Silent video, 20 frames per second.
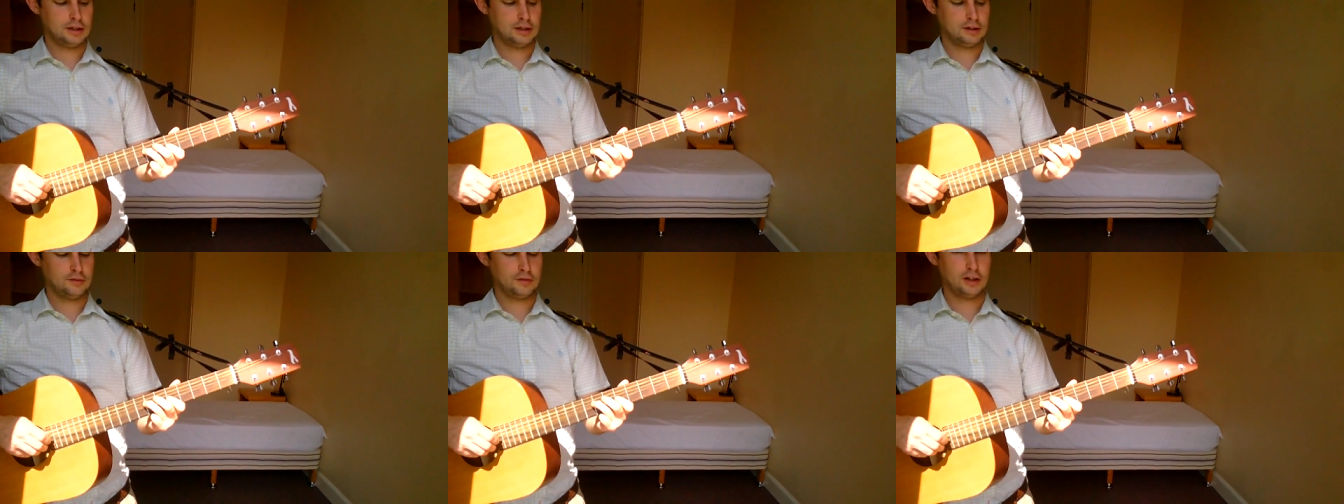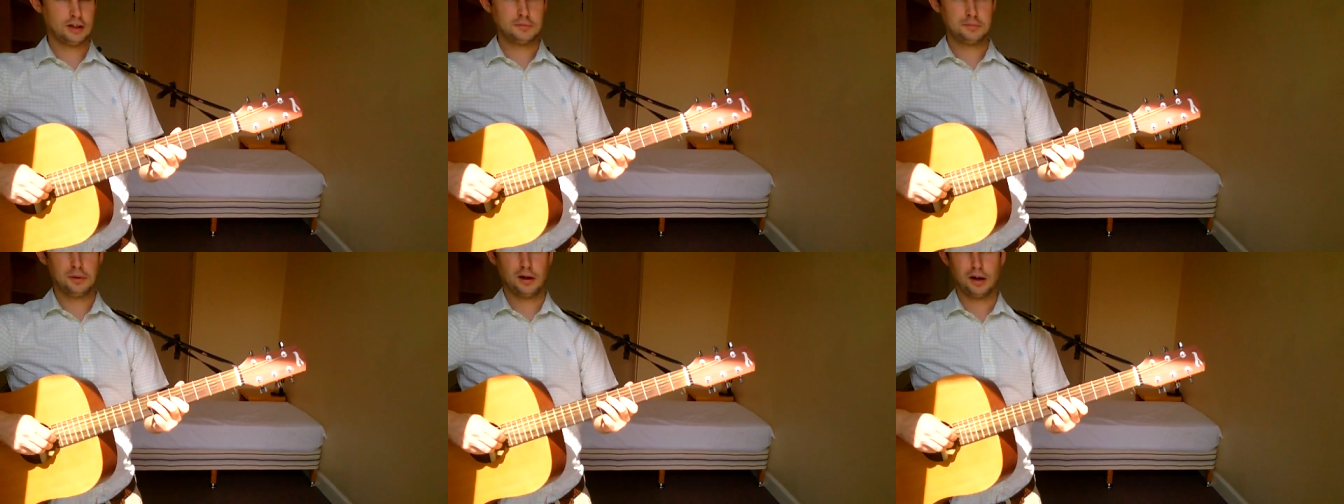if
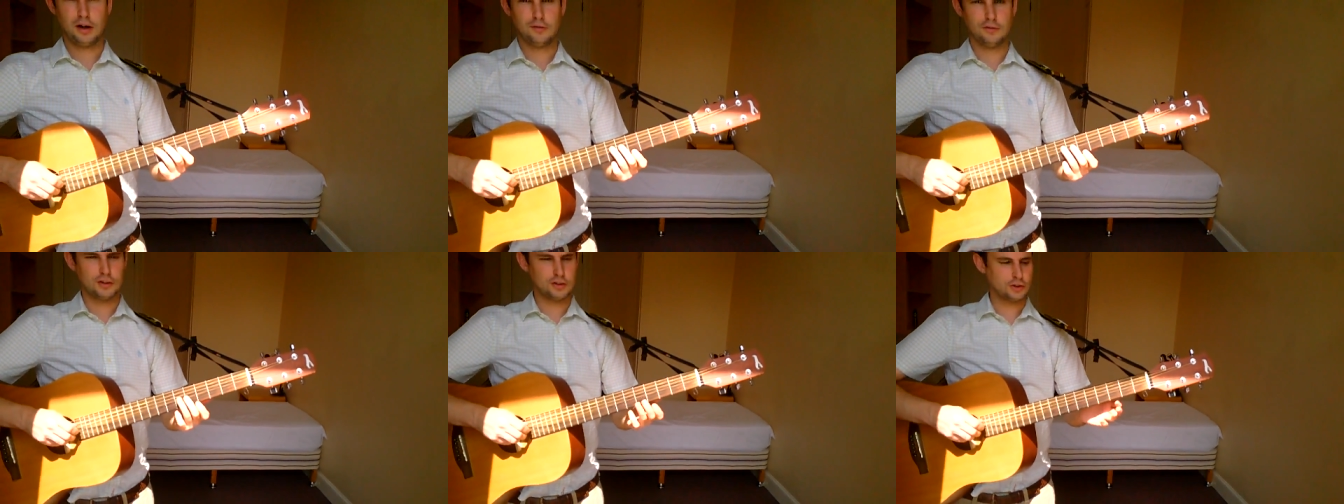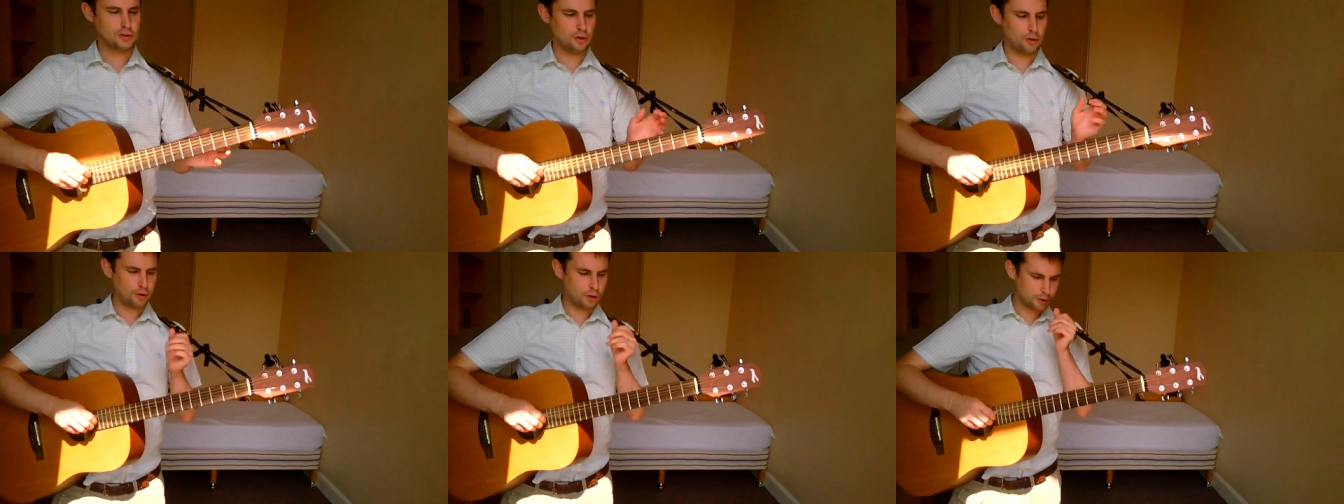that's part of a
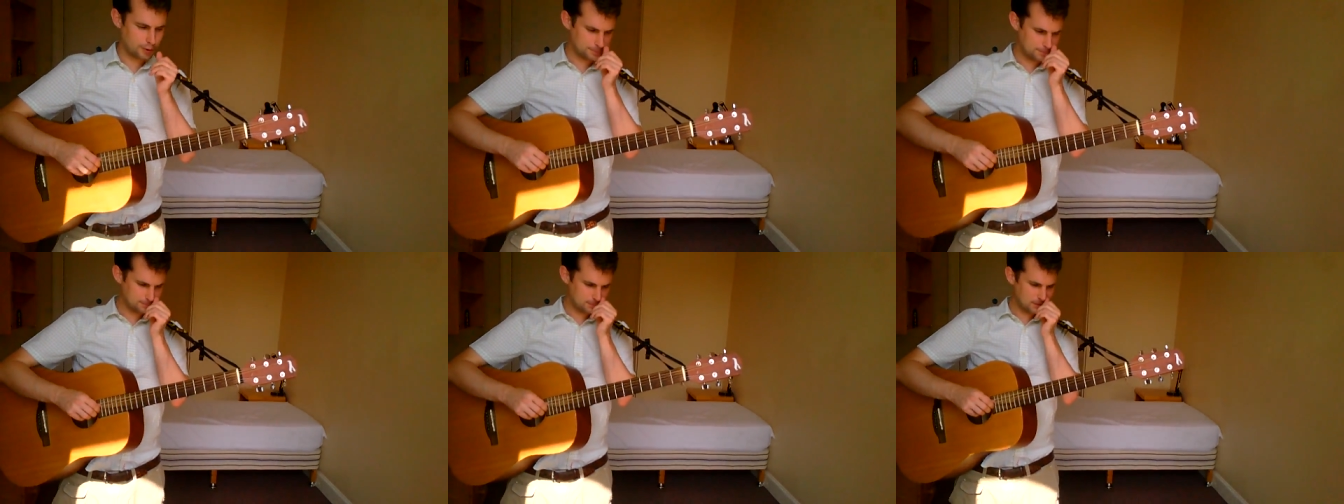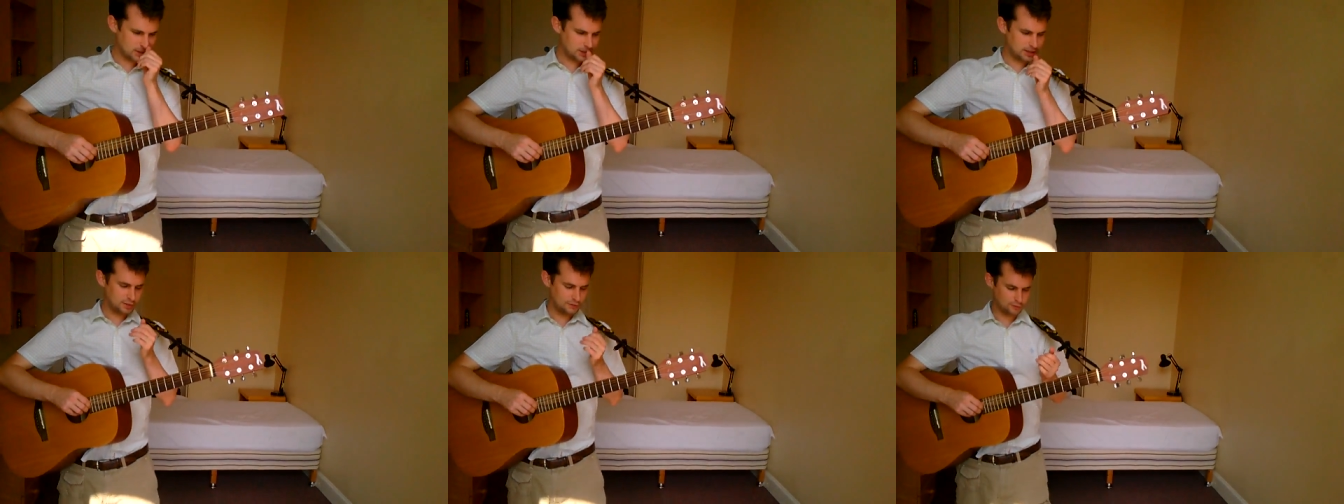song,
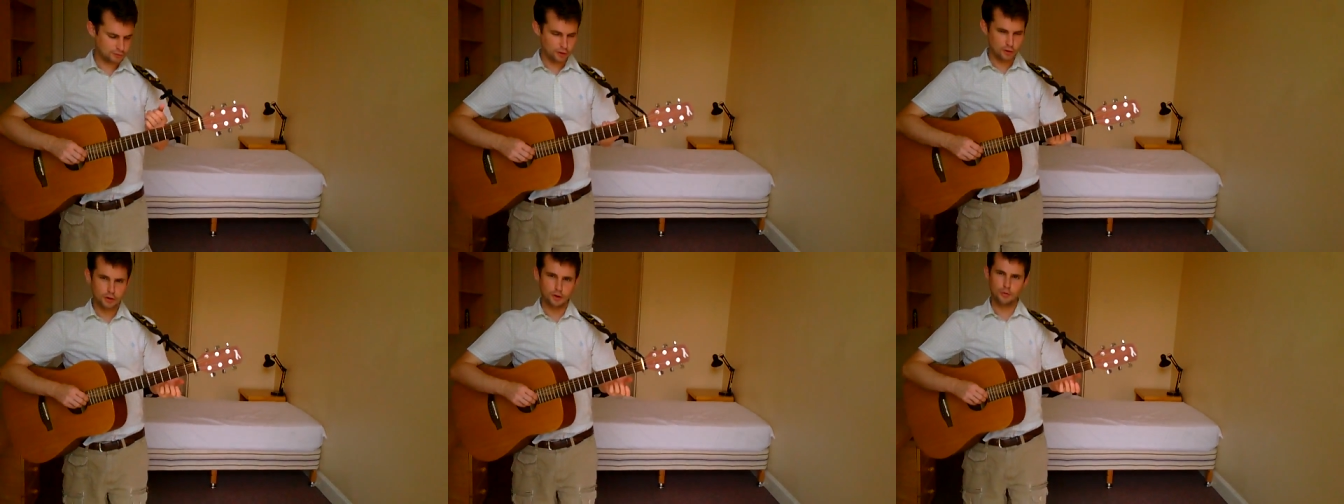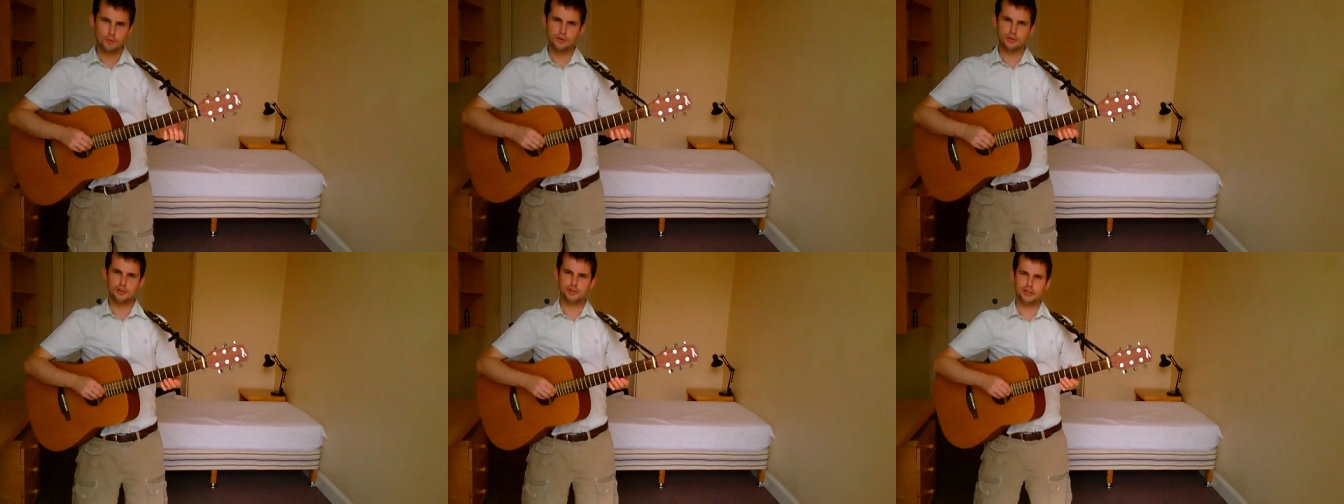then you've done
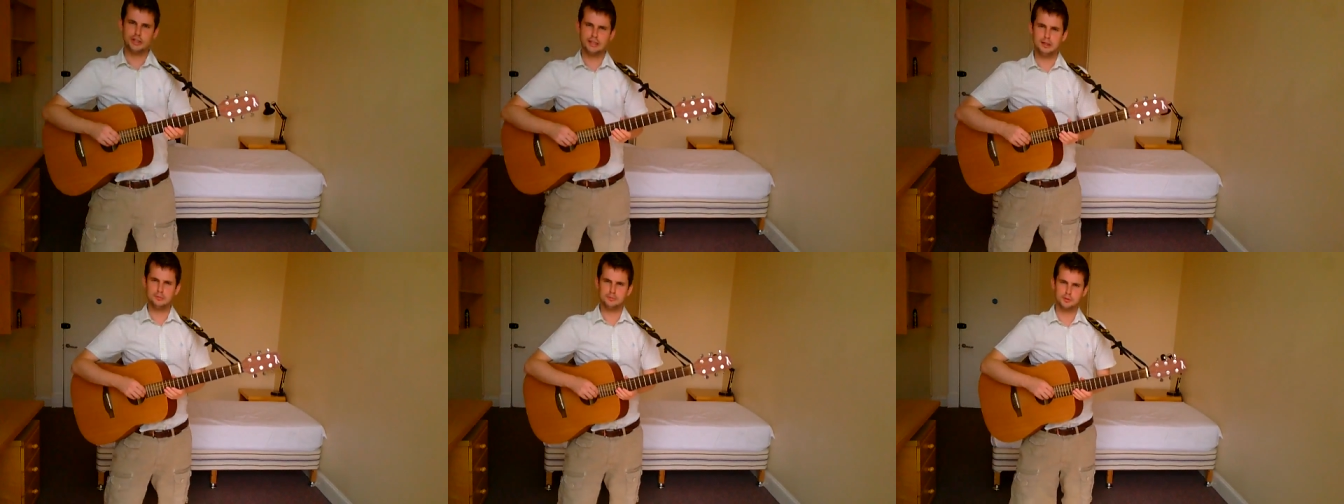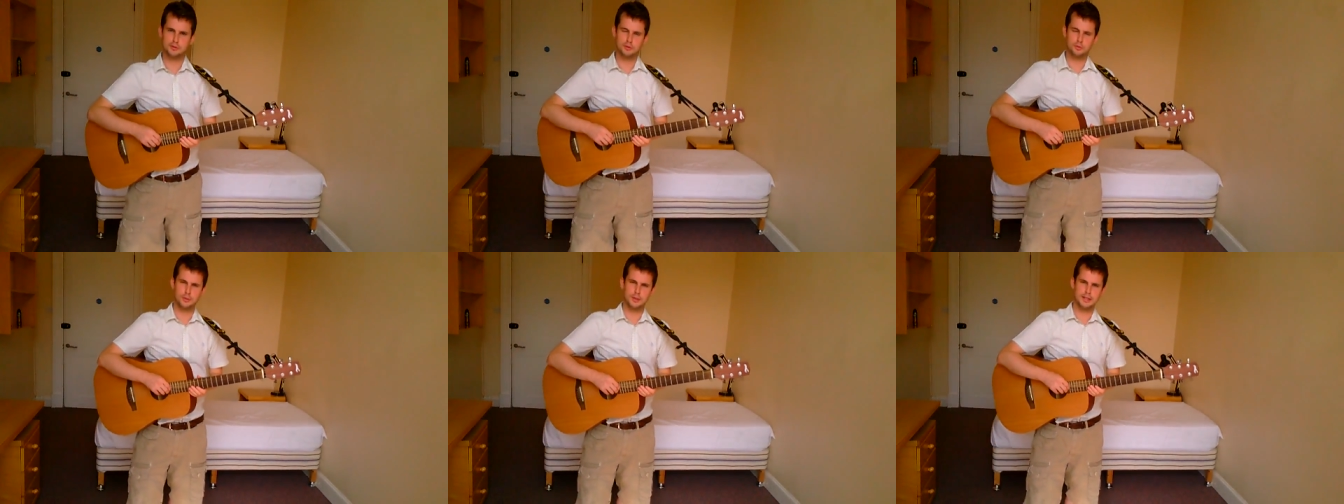all the
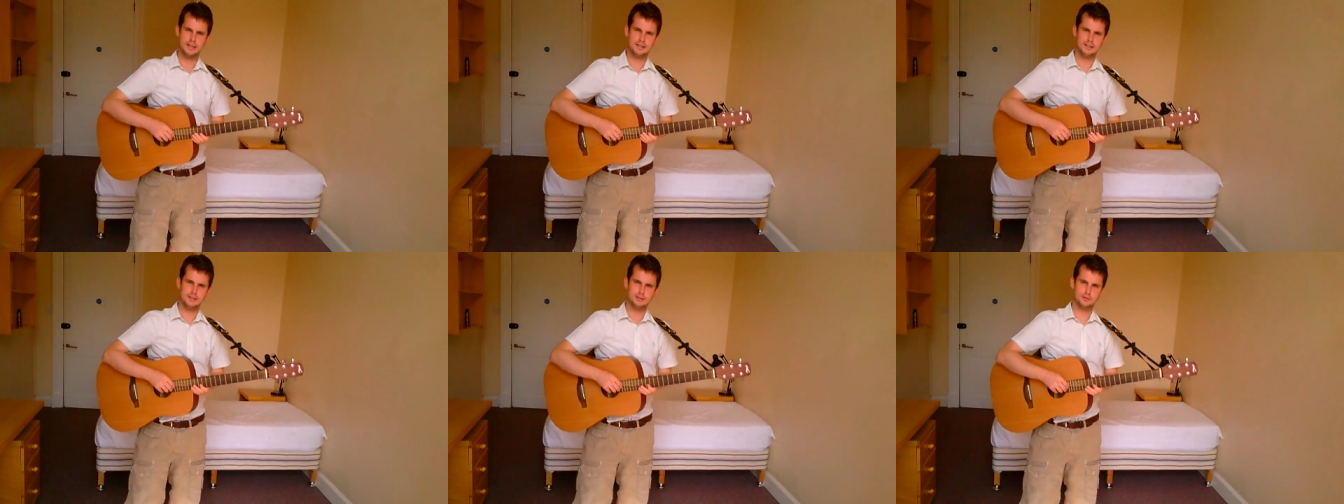shapes already,